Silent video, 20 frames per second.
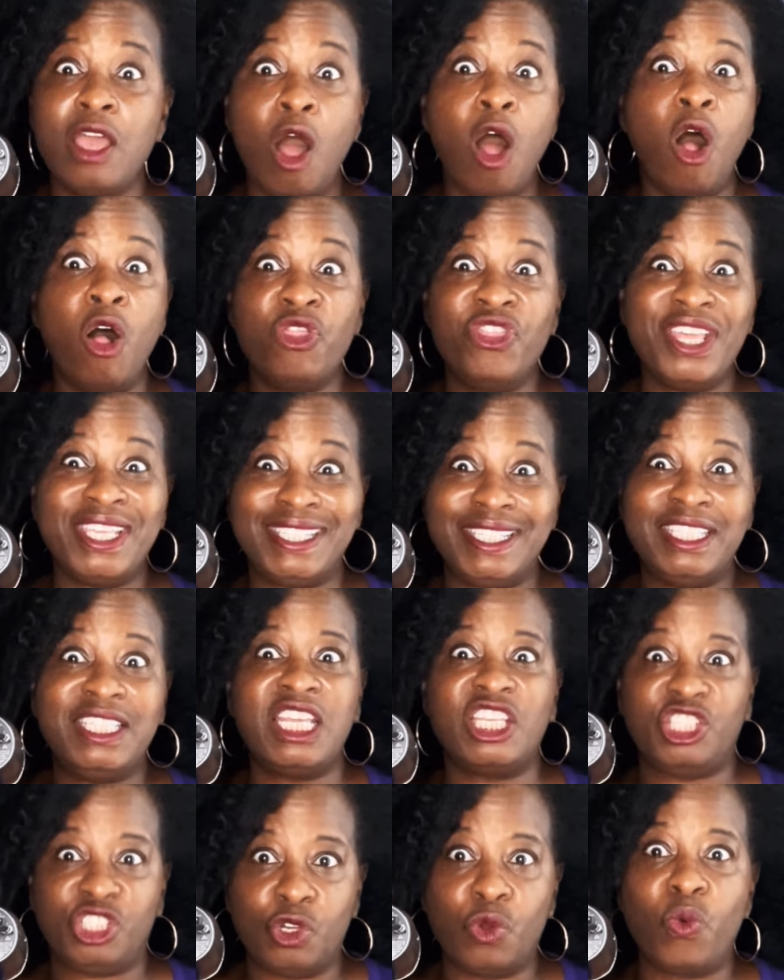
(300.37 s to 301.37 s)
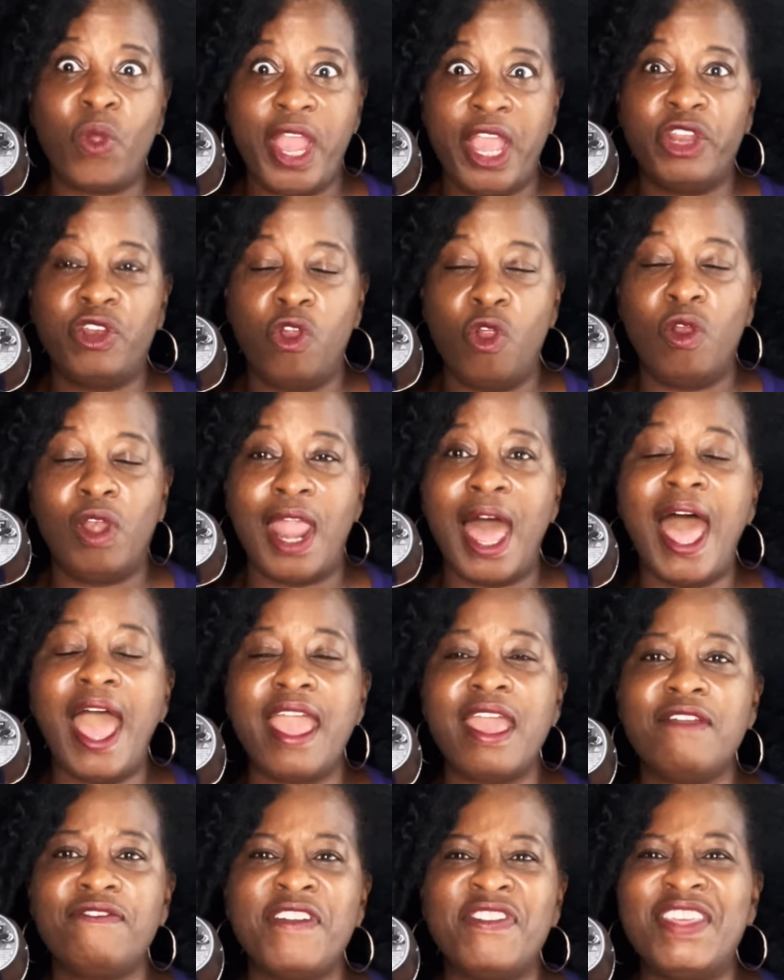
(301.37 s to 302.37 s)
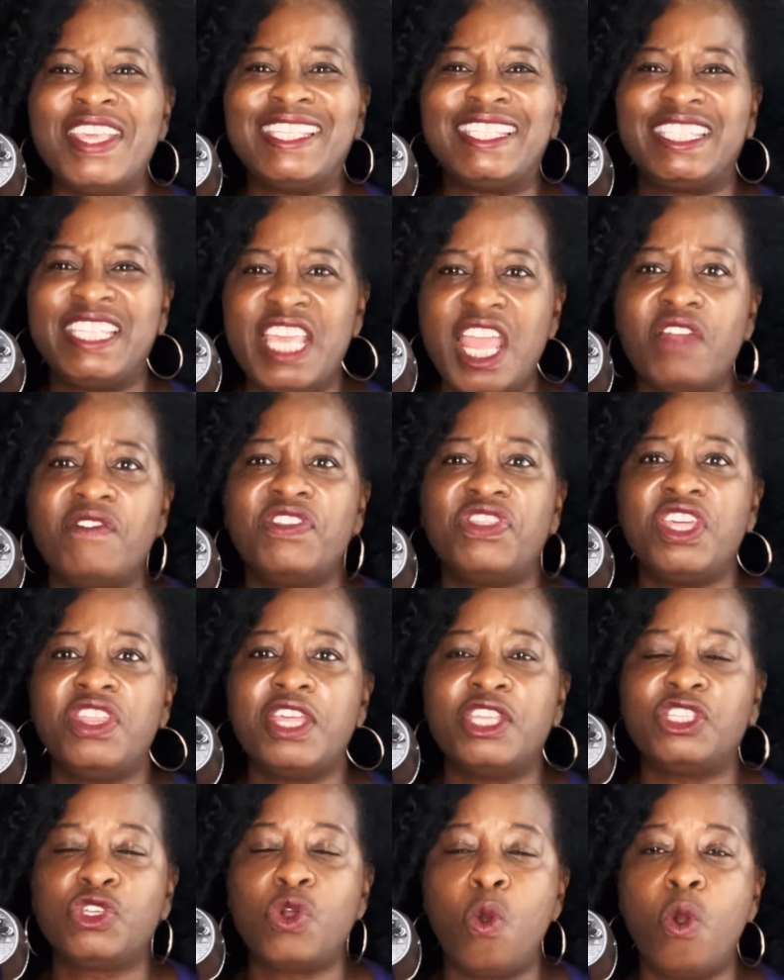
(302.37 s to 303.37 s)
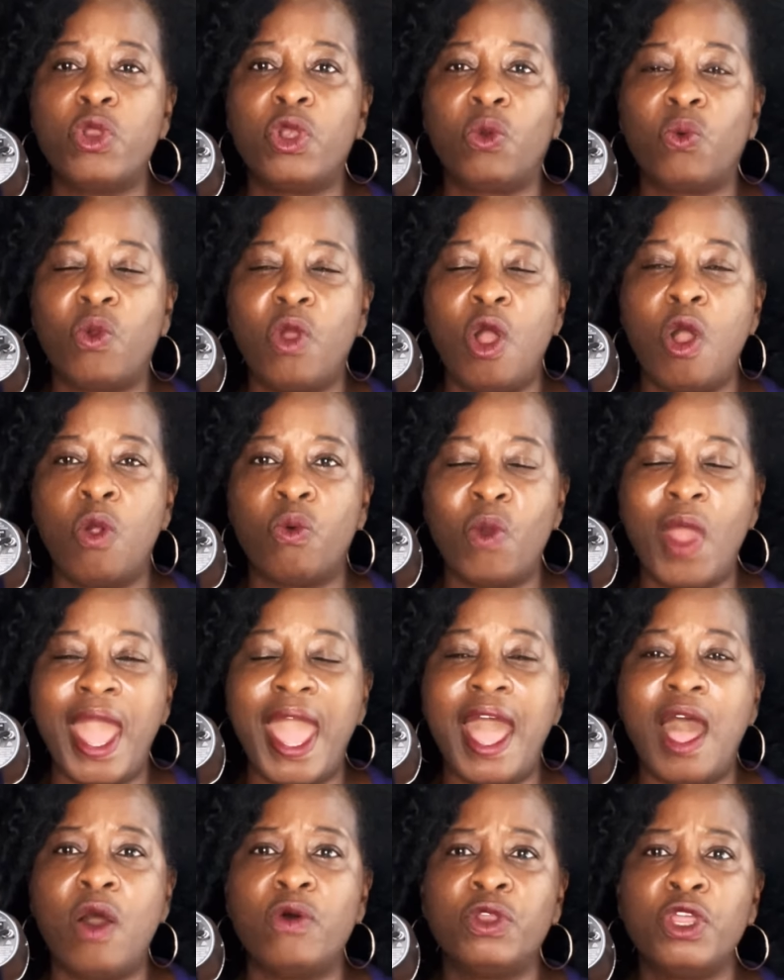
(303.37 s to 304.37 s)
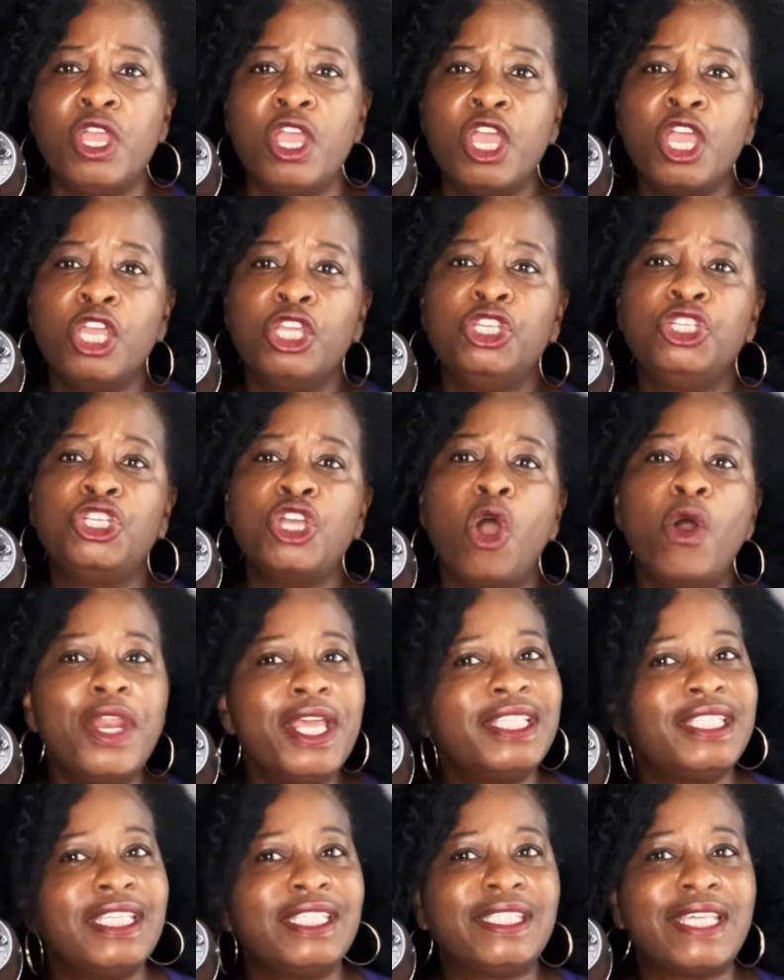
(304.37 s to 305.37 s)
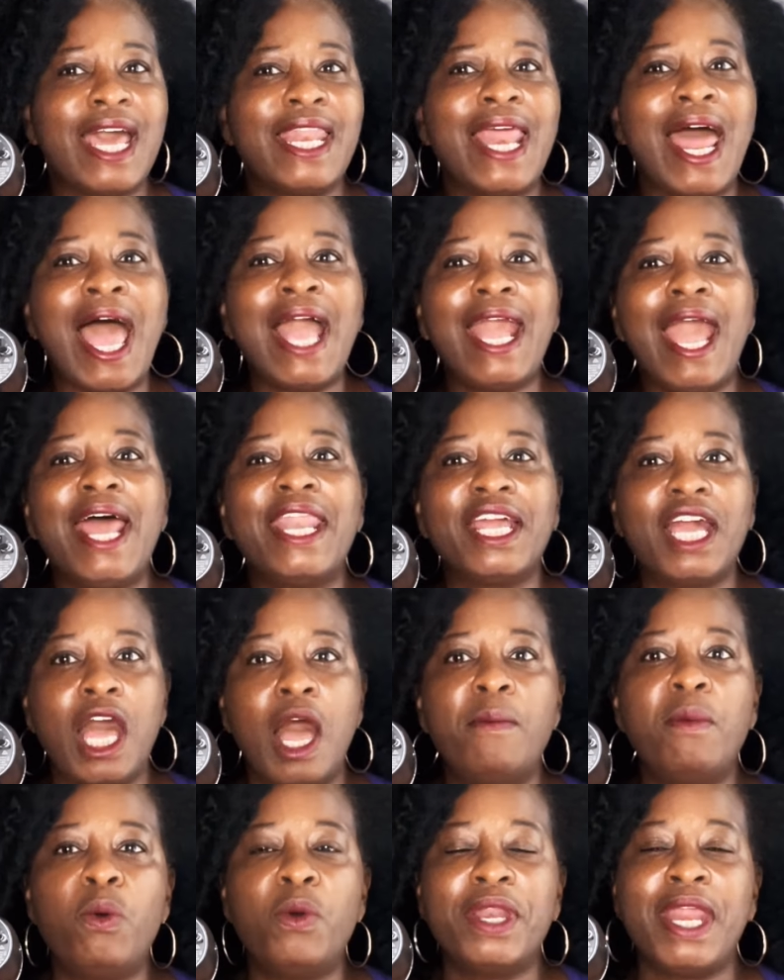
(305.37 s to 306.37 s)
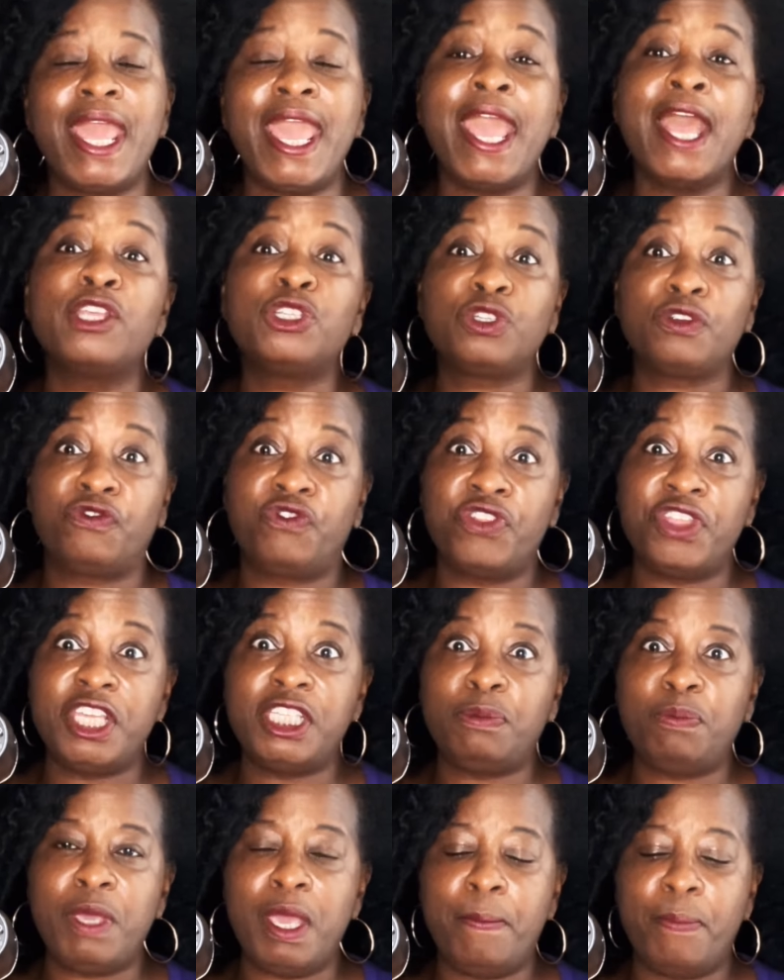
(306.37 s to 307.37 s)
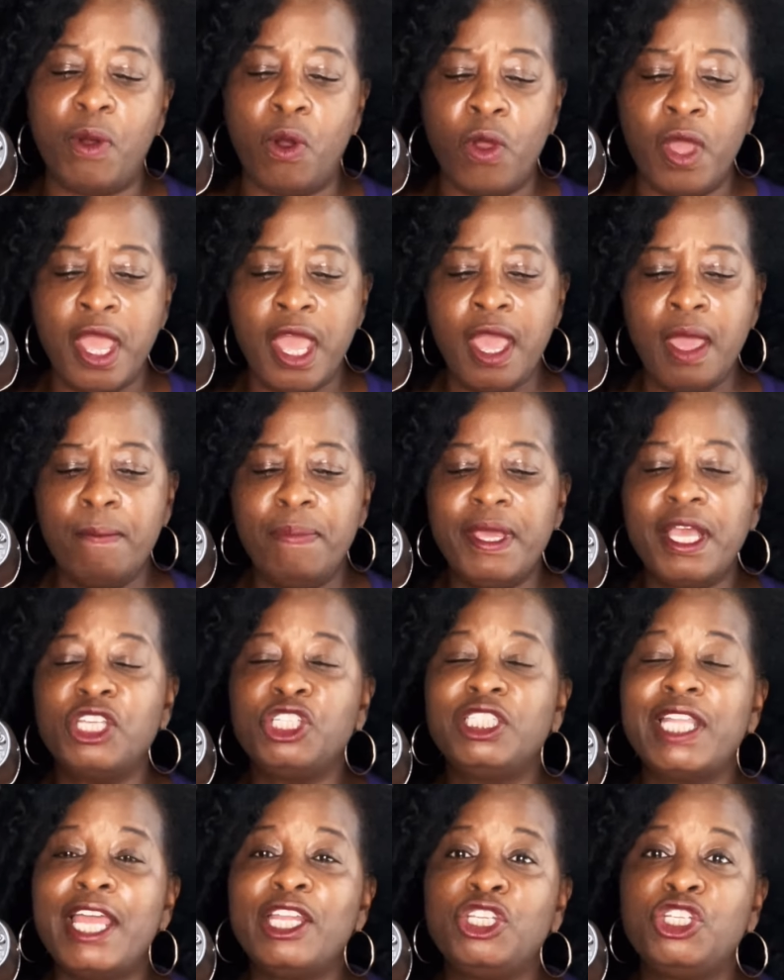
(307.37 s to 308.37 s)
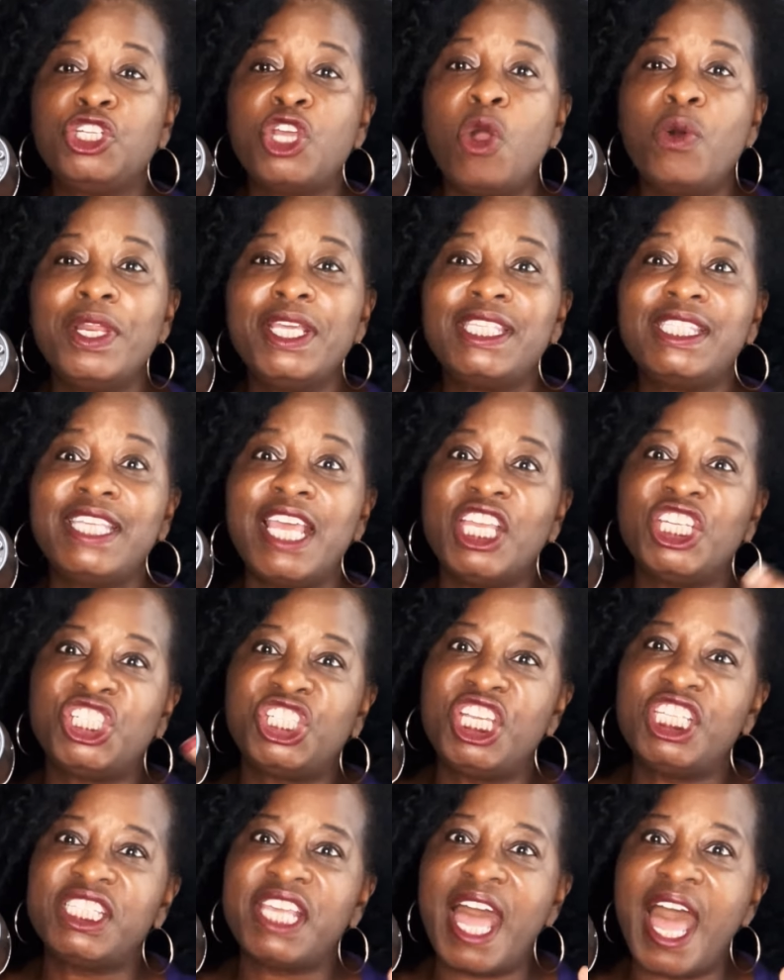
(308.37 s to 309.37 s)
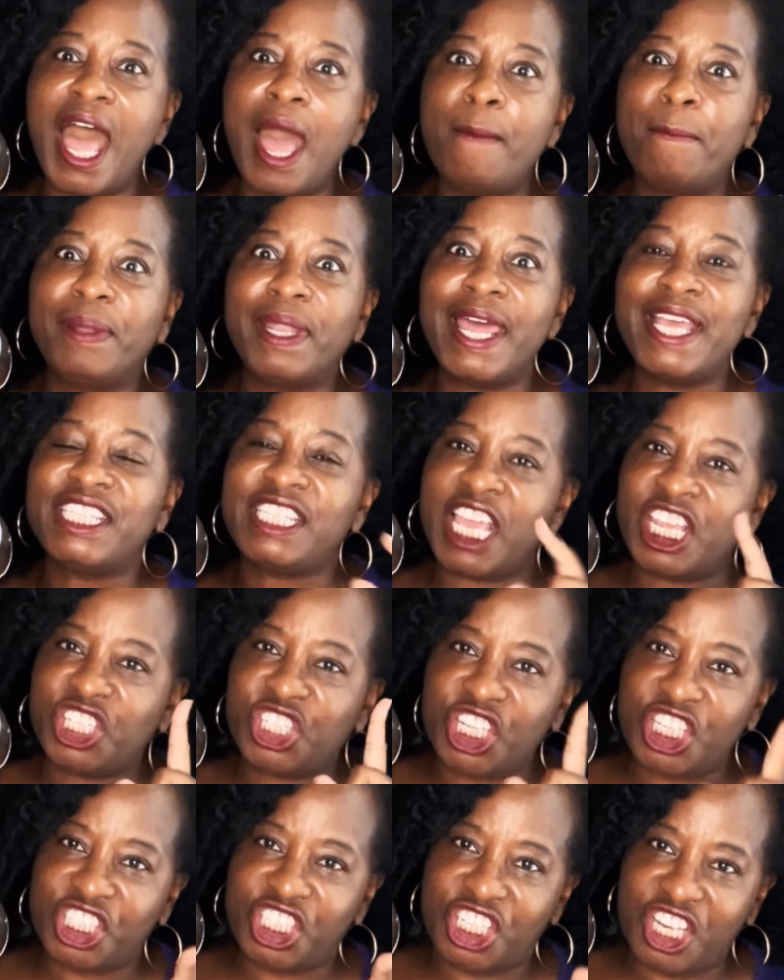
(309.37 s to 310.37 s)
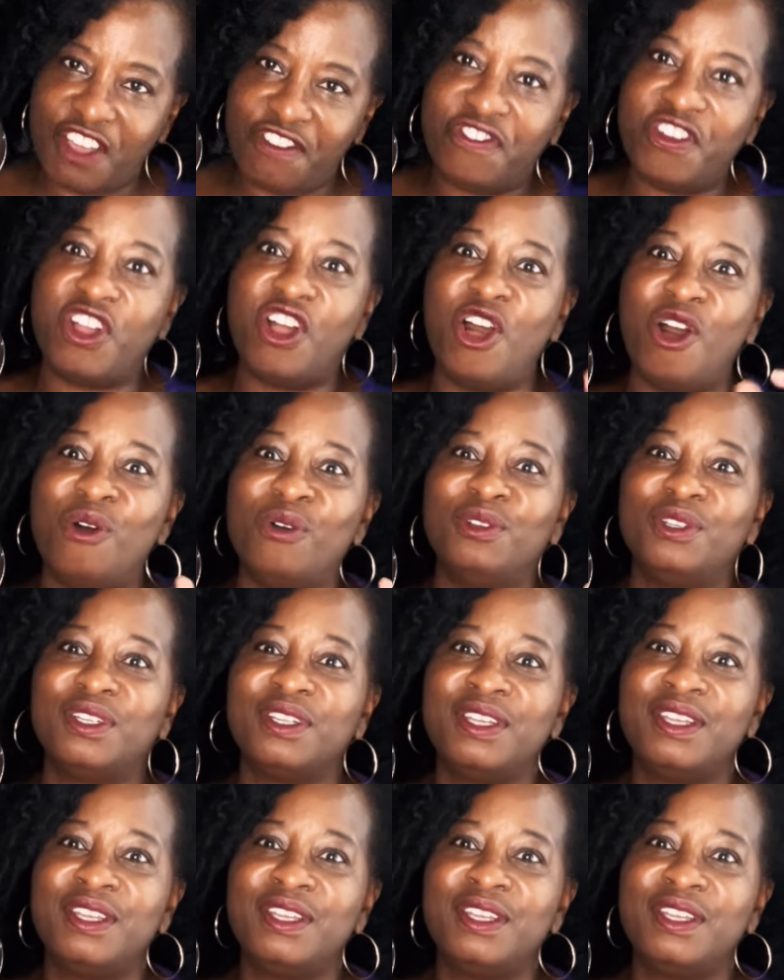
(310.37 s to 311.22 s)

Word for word: all this disarray in her life and they see everything that's going around, Jody's decided, I got to come up with an answer for these people, because like Jody said, she's complex and she's difficult.